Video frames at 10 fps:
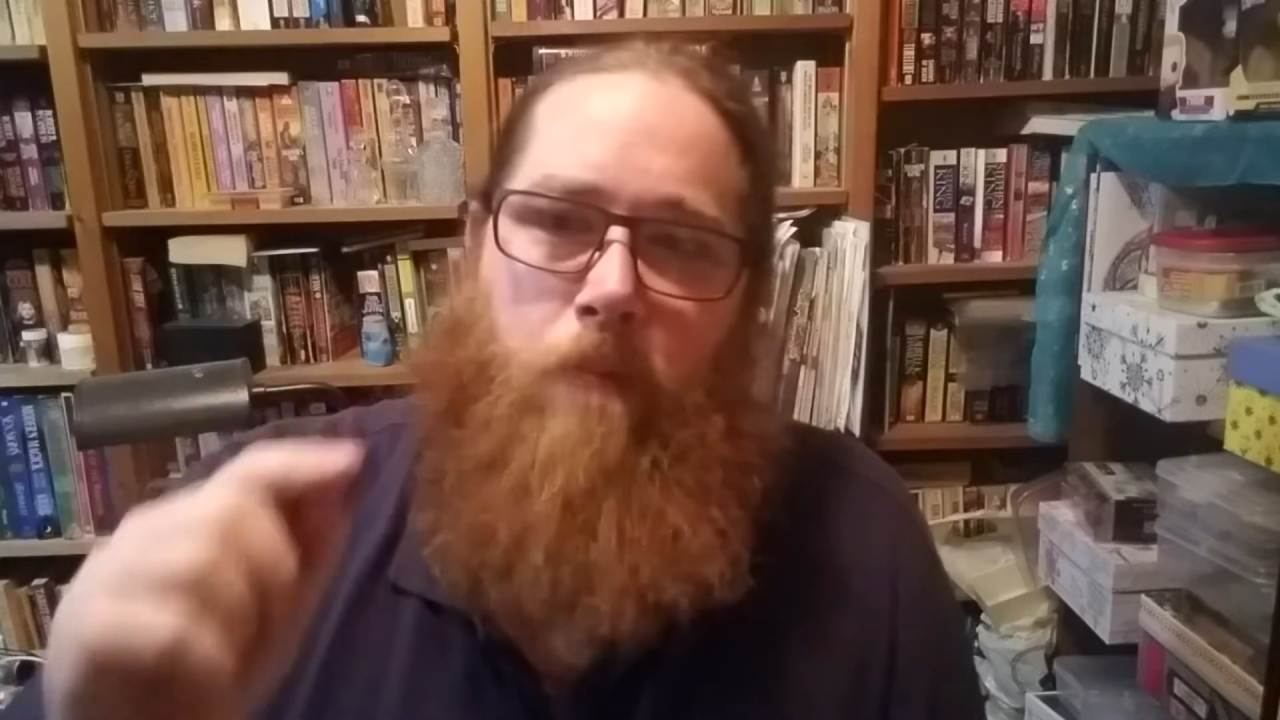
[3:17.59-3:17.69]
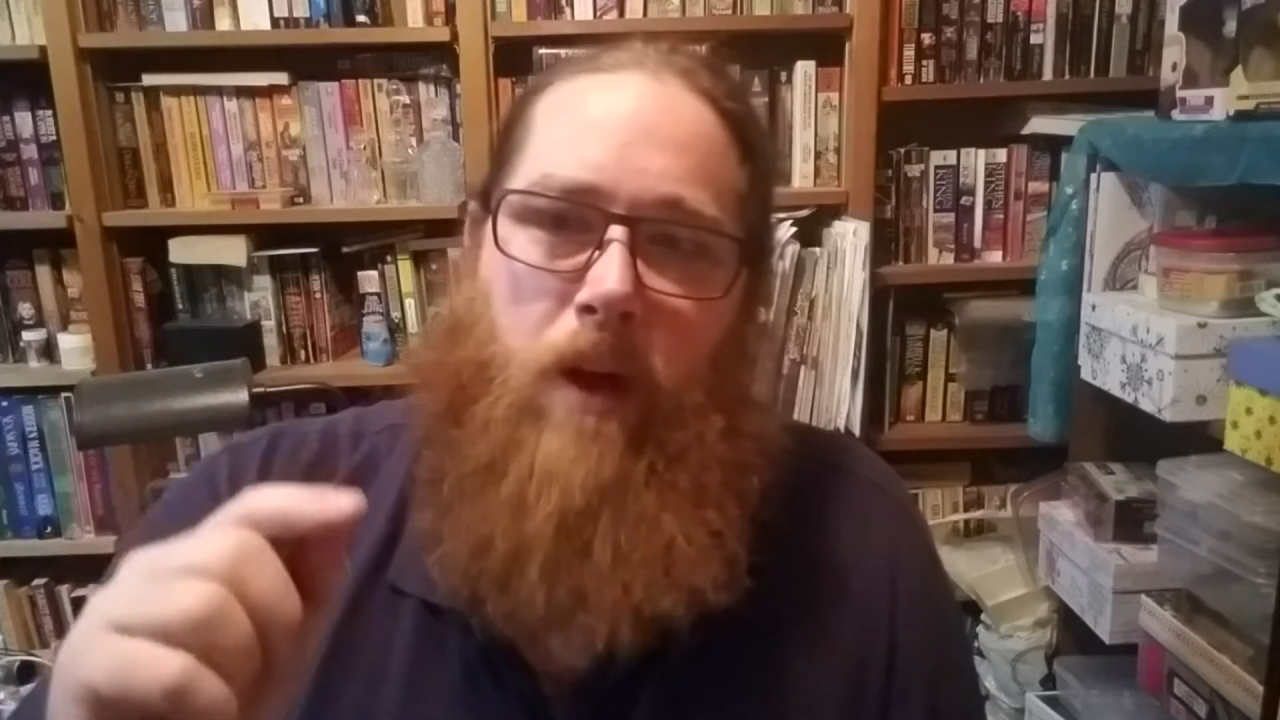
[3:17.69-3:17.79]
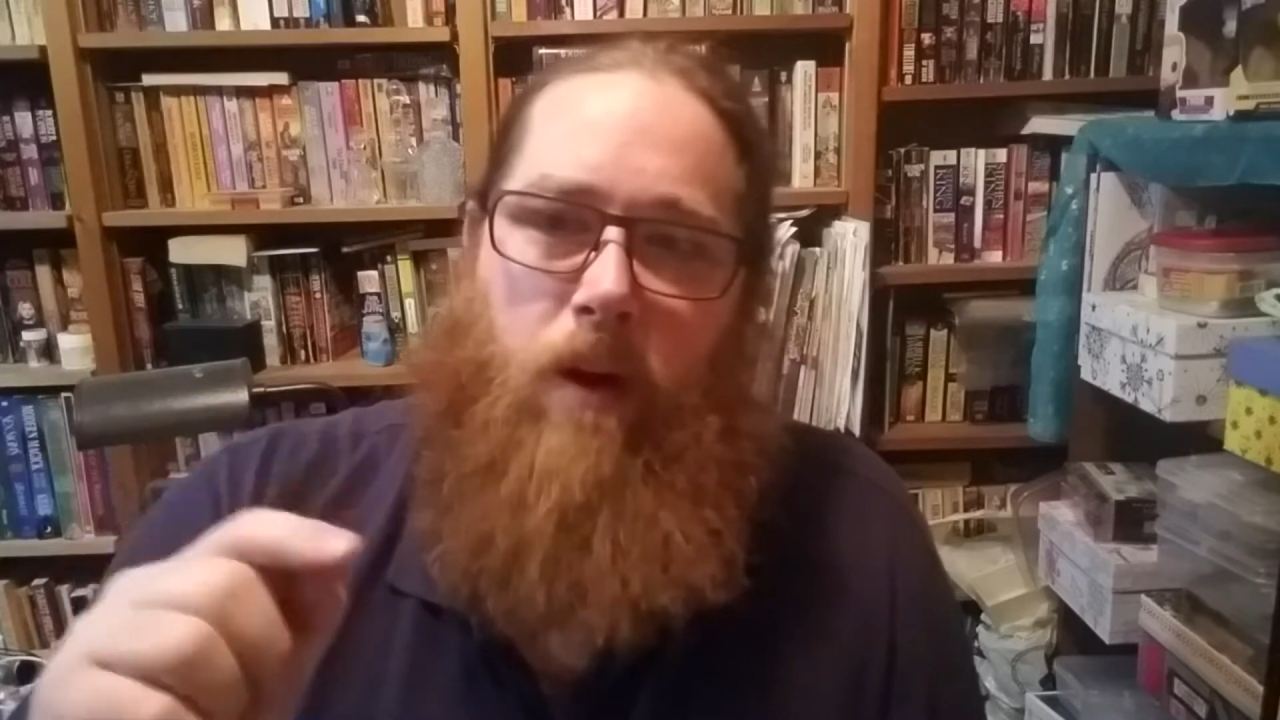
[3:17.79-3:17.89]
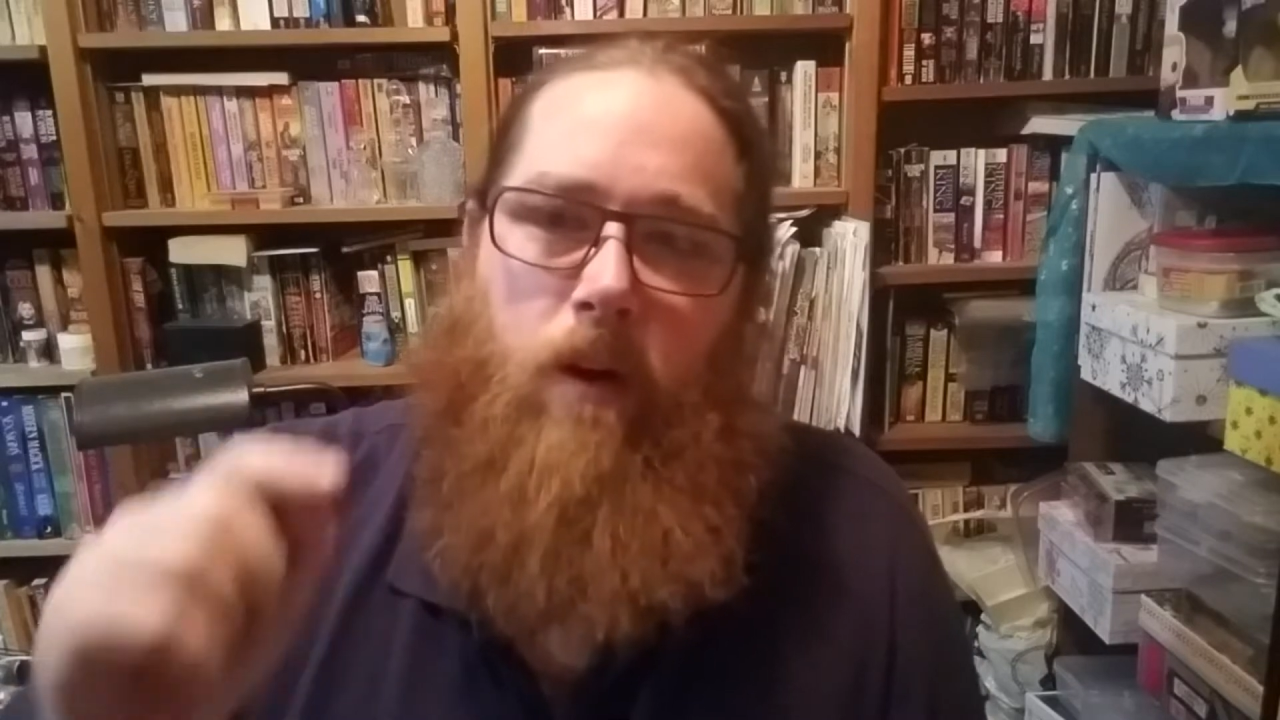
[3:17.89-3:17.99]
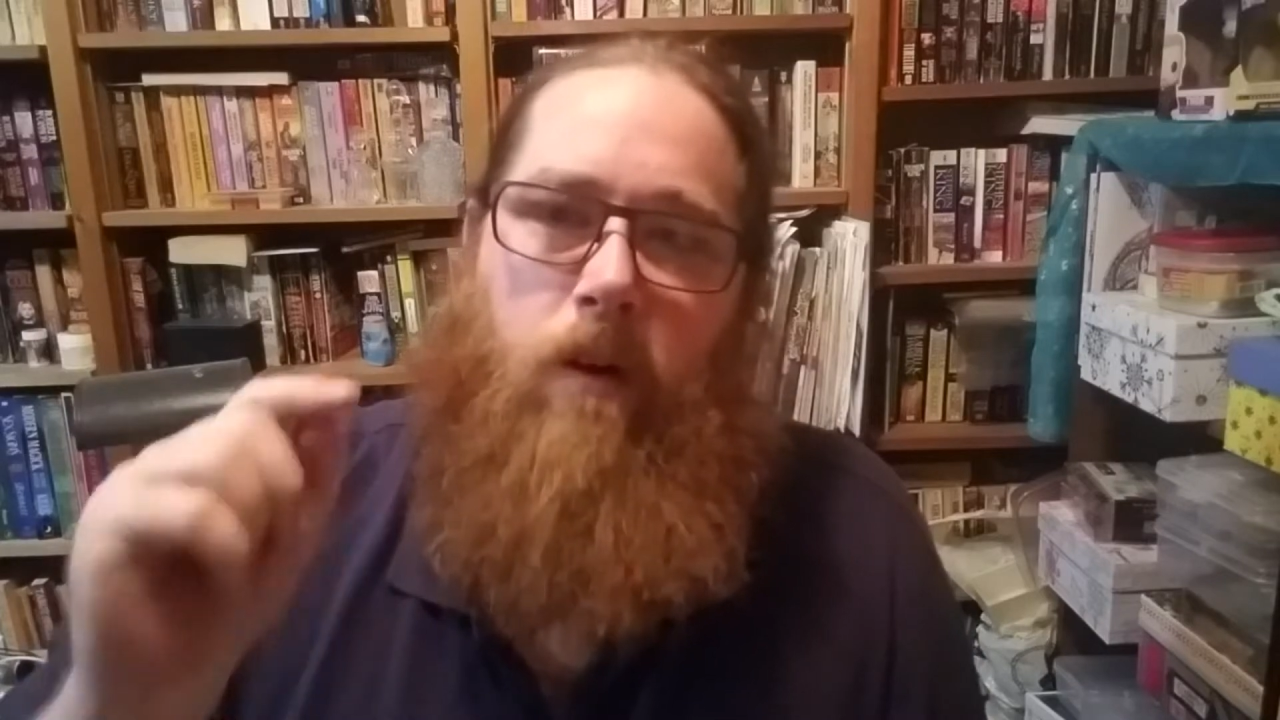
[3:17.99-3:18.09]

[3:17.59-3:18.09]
better